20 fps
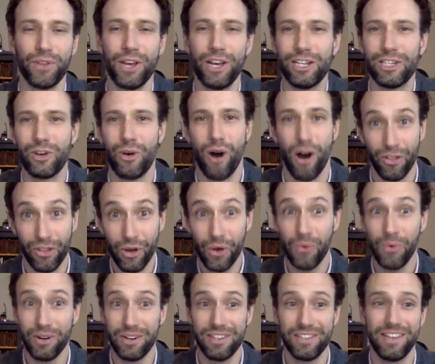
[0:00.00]
So
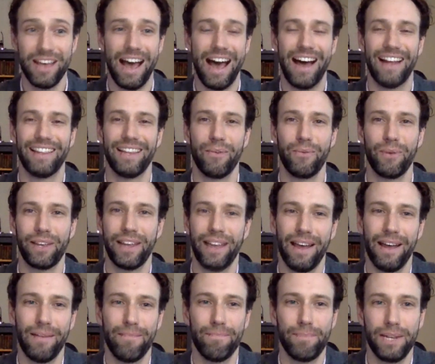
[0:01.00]
although we're sad that we
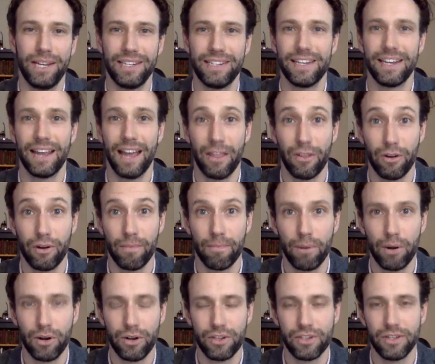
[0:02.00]
can't be together in
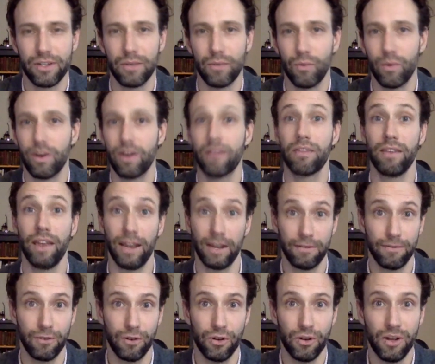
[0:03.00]
person, we are
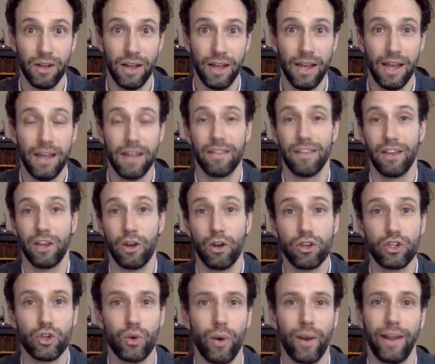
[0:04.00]
thankful that you're
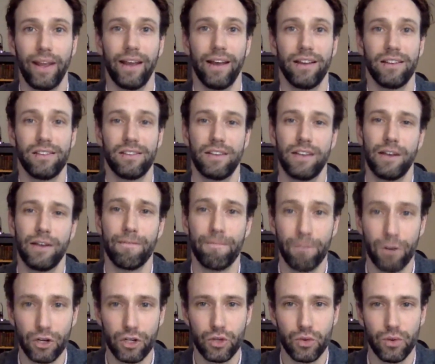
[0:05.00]
joining us here
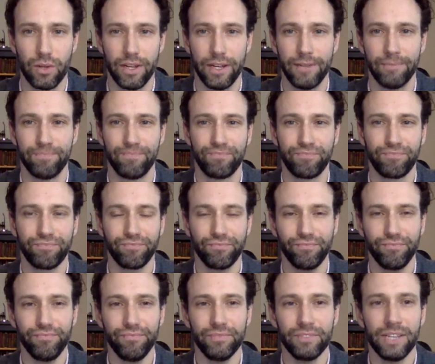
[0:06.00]
virtually.
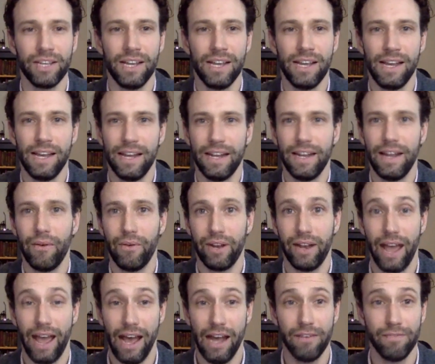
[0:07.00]
Now in
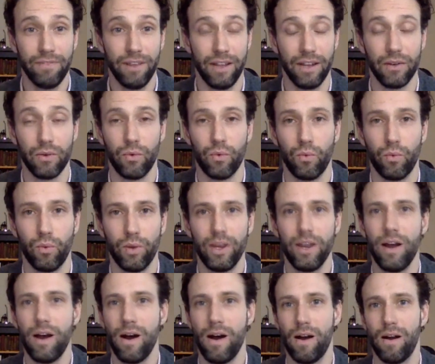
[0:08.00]
Advent, we
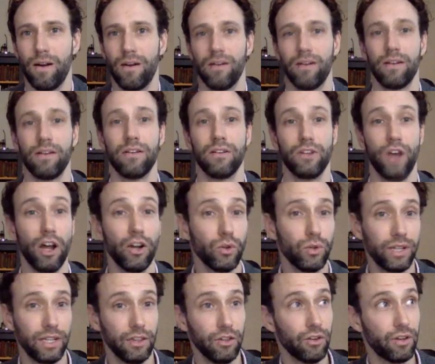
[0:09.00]
are not
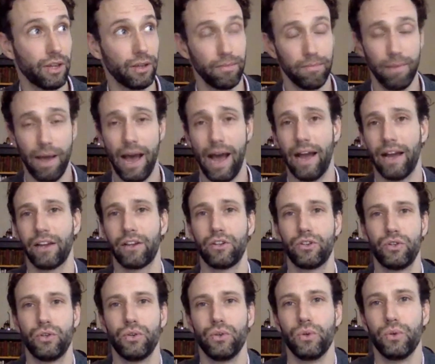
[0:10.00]
only looking back
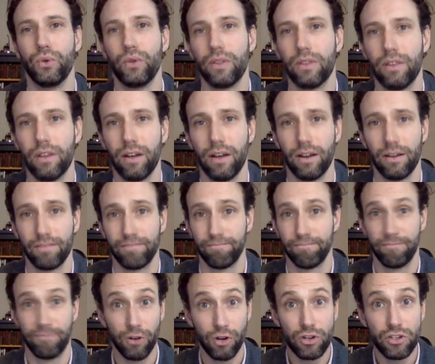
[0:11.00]
to the
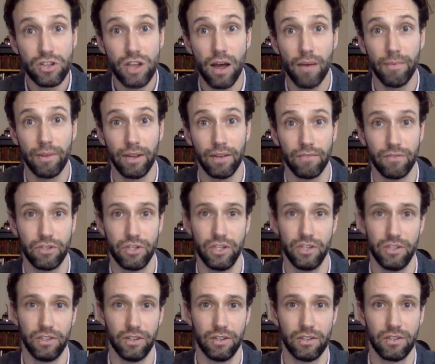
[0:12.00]
first coming of
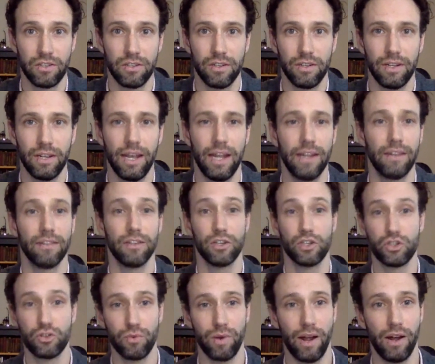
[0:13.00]
Jesus and the
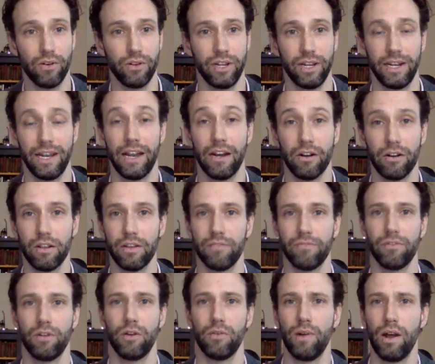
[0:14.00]
surrounding
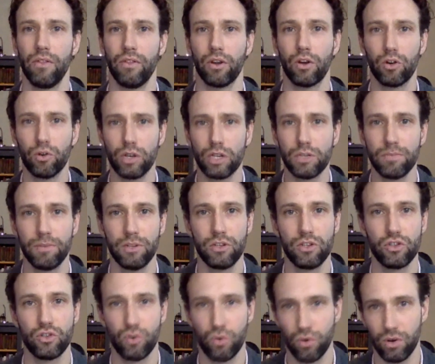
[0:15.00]
narrative around the Christmas
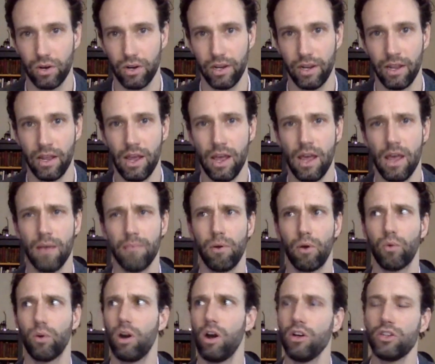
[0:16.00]
story, but
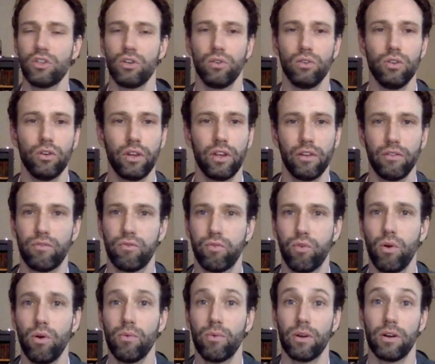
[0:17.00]
we're also looking
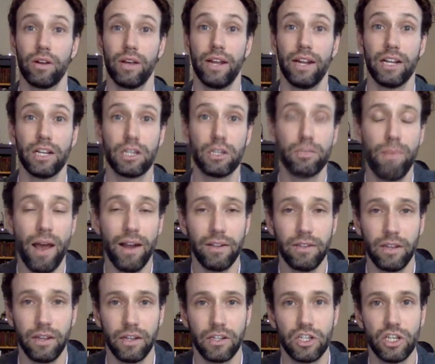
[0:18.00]
forward and
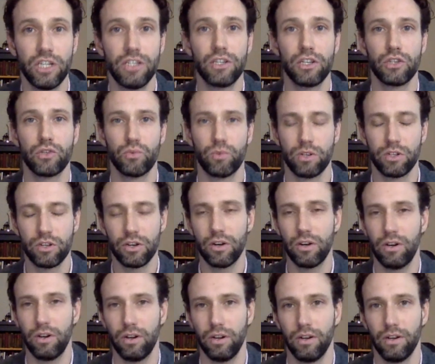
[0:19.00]
expecting Jesus'
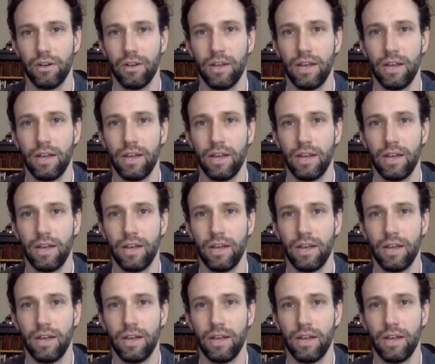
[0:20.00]
return.